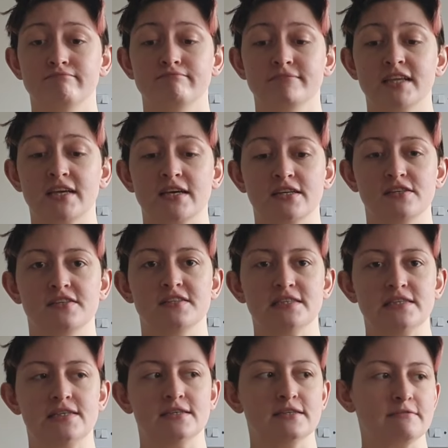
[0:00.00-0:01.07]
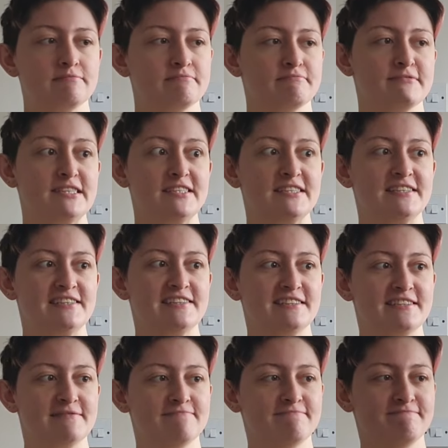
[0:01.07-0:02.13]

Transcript: Yeah, I just need assistance,